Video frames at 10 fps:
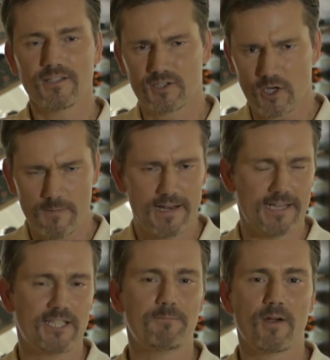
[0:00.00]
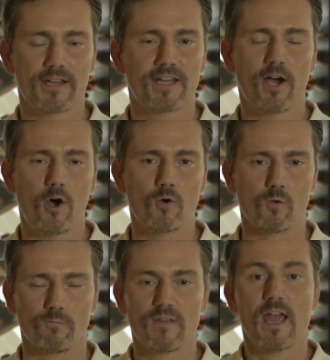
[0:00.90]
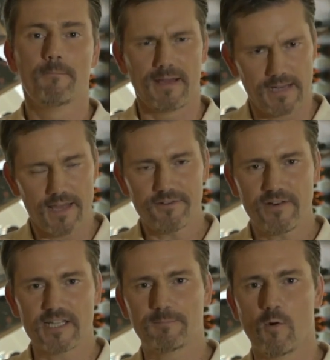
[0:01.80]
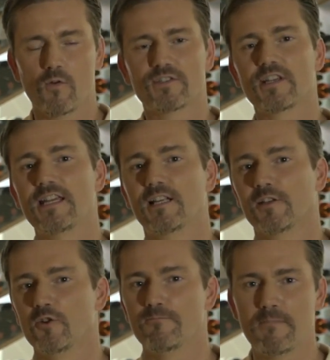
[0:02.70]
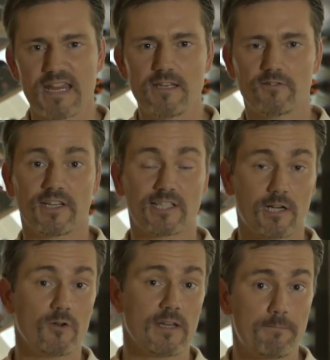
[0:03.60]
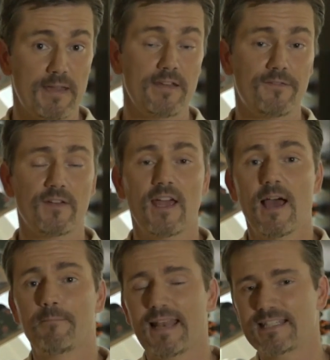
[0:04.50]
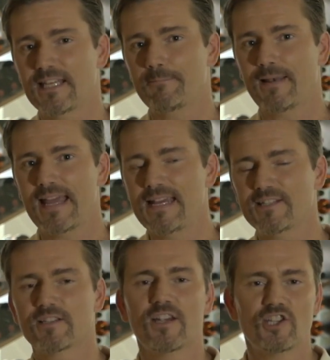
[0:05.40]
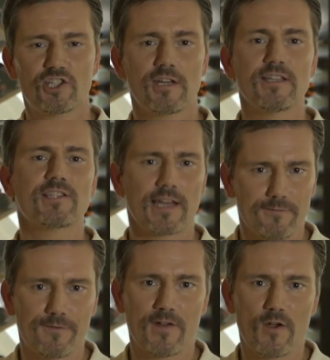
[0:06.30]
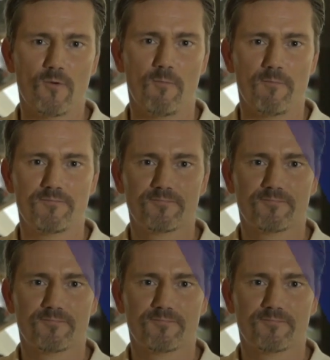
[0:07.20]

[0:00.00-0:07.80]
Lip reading: are dominated by coal, but other exports include meat, excluding beef, plastic plates, sheets and film.